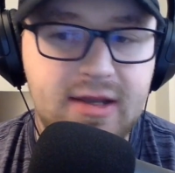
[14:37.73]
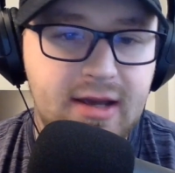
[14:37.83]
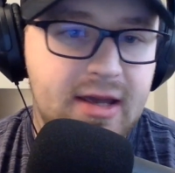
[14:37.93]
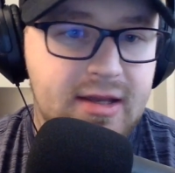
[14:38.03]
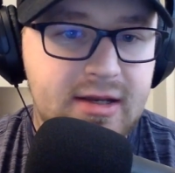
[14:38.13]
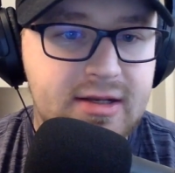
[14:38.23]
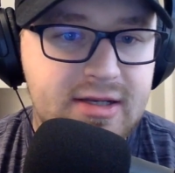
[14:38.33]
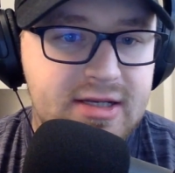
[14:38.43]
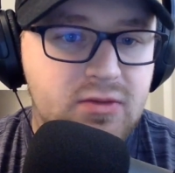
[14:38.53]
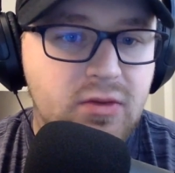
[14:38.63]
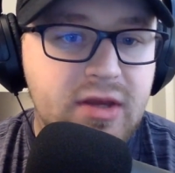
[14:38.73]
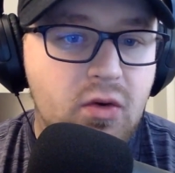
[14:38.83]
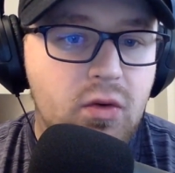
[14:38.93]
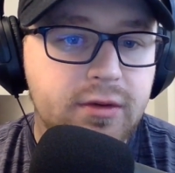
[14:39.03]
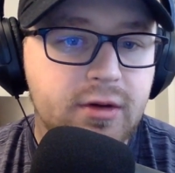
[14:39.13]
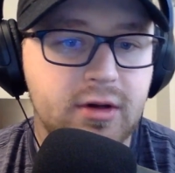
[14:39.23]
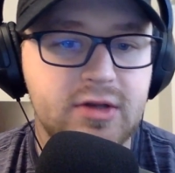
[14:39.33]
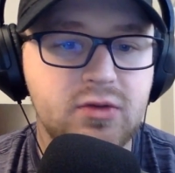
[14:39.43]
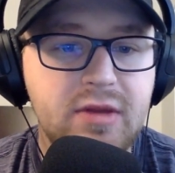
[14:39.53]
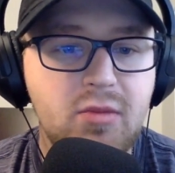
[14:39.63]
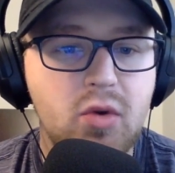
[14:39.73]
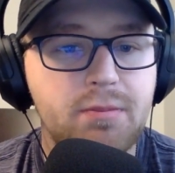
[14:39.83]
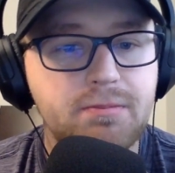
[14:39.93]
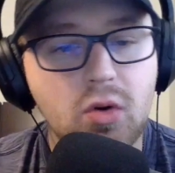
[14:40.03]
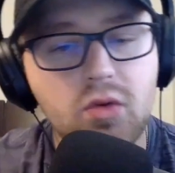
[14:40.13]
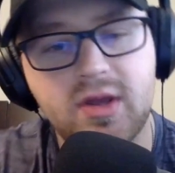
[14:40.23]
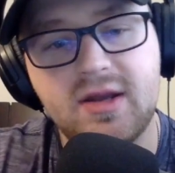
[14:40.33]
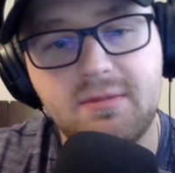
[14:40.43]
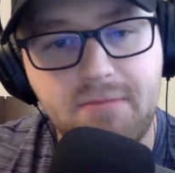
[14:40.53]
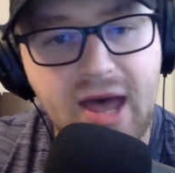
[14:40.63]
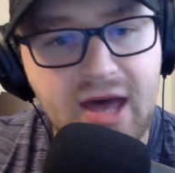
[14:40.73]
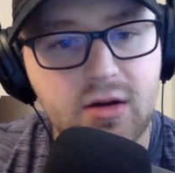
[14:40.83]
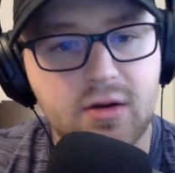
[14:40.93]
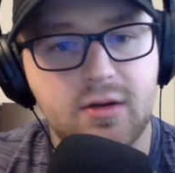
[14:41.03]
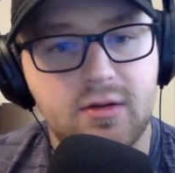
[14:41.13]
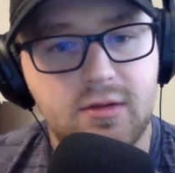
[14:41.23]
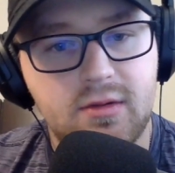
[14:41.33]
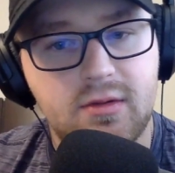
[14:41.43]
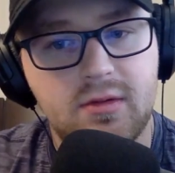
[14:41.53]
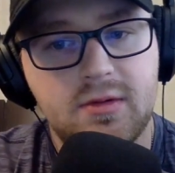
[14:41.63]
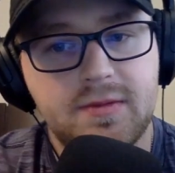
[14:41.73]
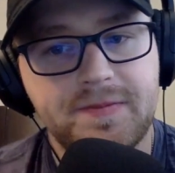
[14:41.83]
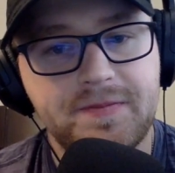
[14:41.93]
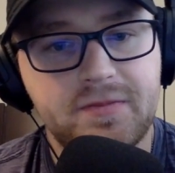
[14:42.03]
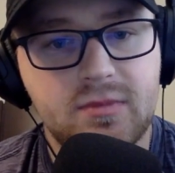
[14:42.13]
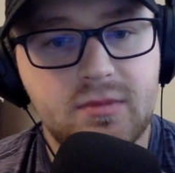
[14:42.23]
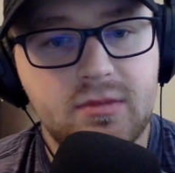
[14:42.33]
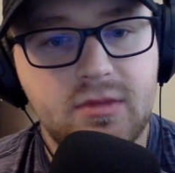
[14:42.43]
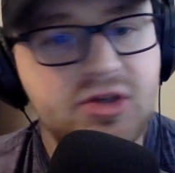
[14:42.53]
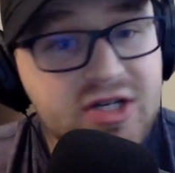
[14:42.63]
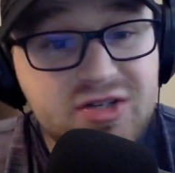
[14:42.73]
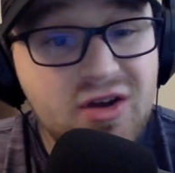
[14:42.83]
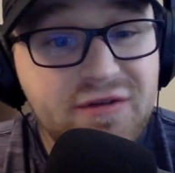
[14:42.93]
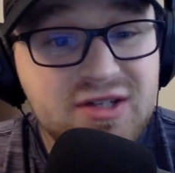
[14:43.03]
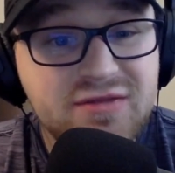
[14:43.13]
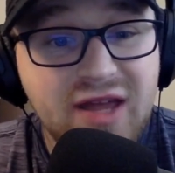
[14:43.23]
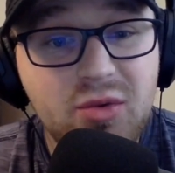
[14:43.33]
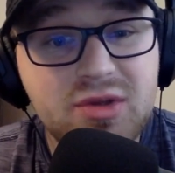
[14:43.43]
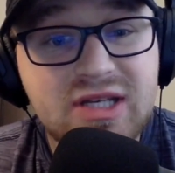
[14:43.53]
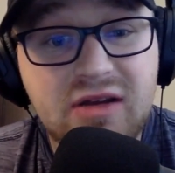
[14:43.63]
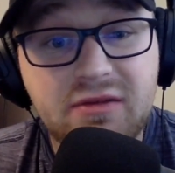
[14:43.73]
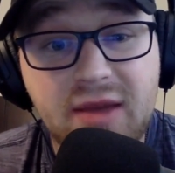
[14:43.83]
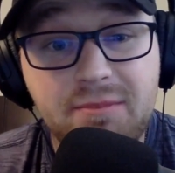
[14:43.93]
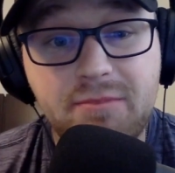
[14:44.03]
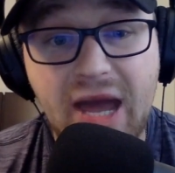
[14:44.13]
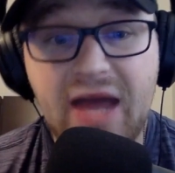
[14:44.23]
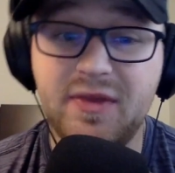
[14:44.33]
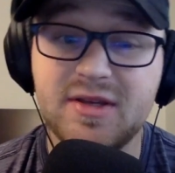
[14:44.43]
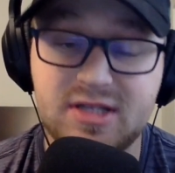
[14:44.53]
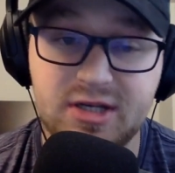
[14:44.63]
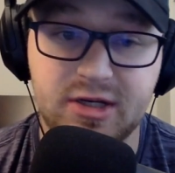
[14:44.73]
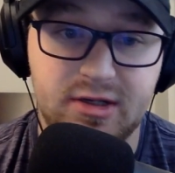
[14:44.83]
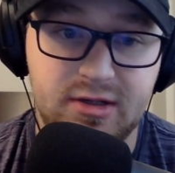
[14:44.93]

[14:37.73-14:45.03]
And he's only older. He's only more broken and battered. The Jets' offensive line wasn't even that bad this year.